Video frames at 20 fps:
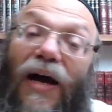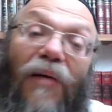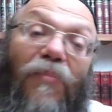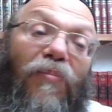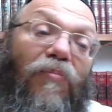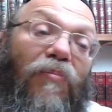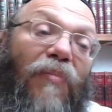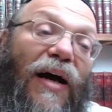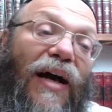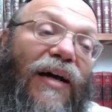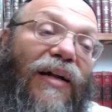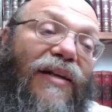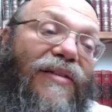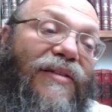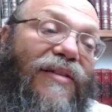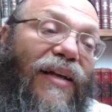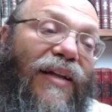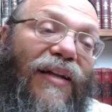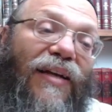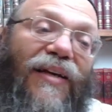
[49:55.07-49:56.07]
My
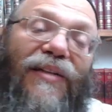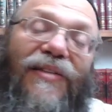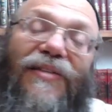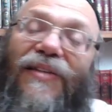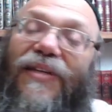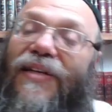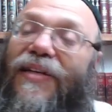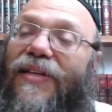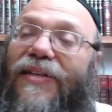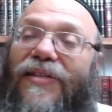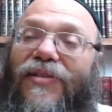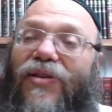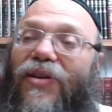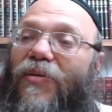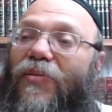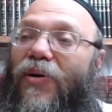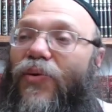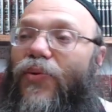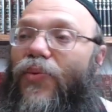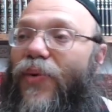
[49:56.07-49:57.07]
understanding is it's not
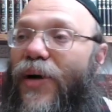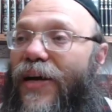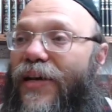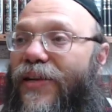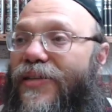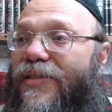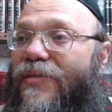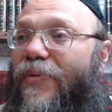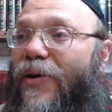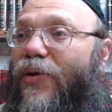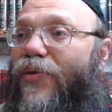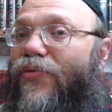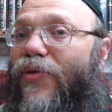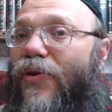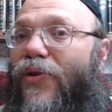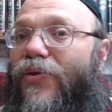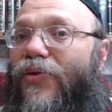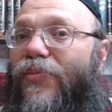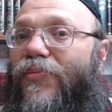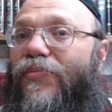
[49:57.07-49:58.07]
about weight. It's about
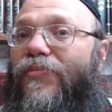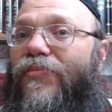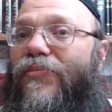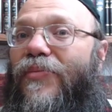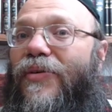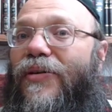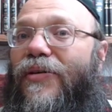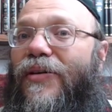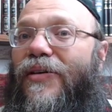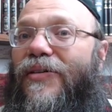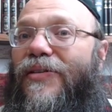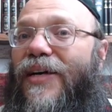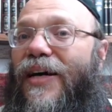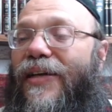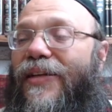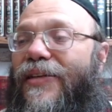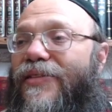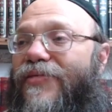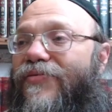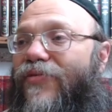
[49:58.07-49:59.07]
volume. Because
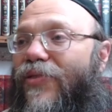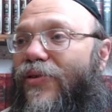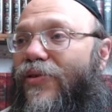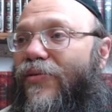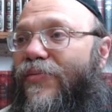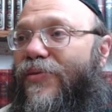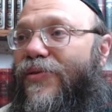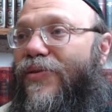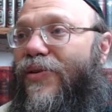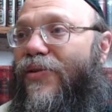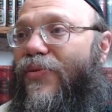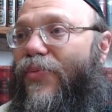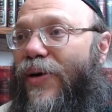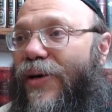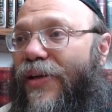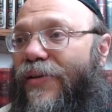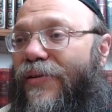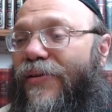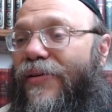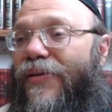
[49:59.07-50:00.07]
height is volume. It's not
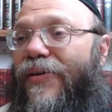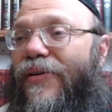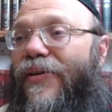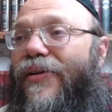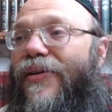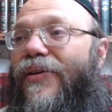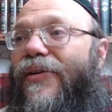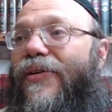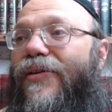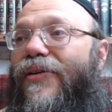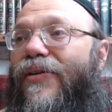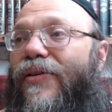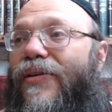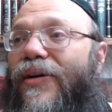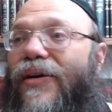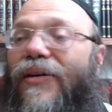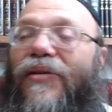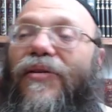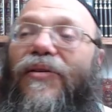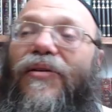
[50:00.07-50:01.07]
weight. Okay.